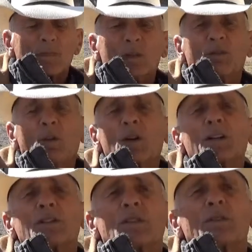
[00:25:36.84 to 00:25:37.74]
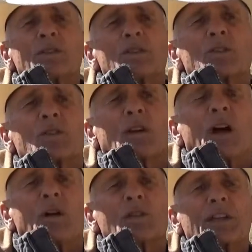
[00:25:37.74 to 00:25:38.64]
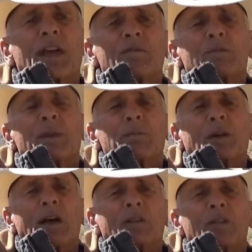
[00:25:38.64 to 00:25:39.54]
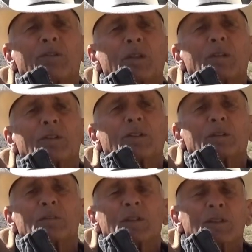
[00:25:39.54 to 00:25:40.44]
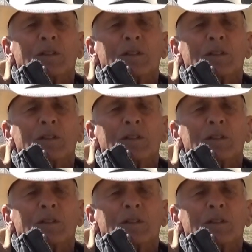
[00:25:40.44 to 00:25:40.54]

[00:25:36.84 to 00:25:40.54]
Forest Service used to always have people out in the field.